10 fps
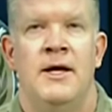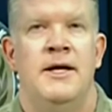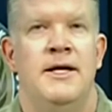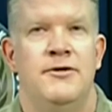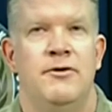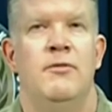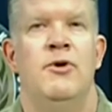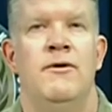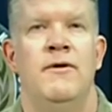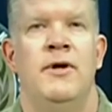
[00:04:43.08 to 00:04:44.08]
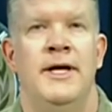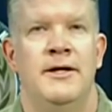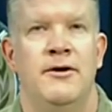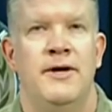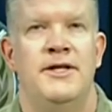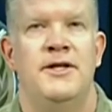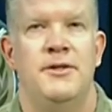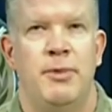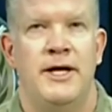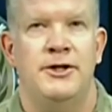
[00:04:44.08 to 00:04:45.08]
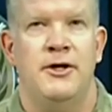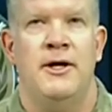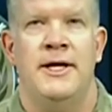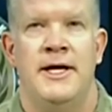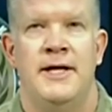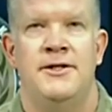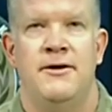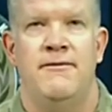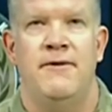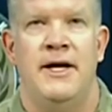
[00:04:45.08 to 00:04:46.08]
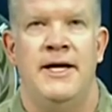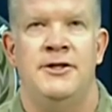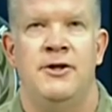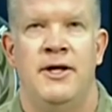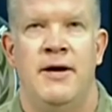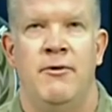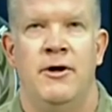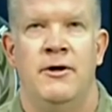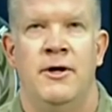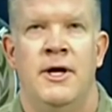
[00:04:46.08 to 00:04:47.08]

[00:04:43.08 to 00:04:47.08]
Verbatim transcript: His removal increases pressure on the ISIL financial network,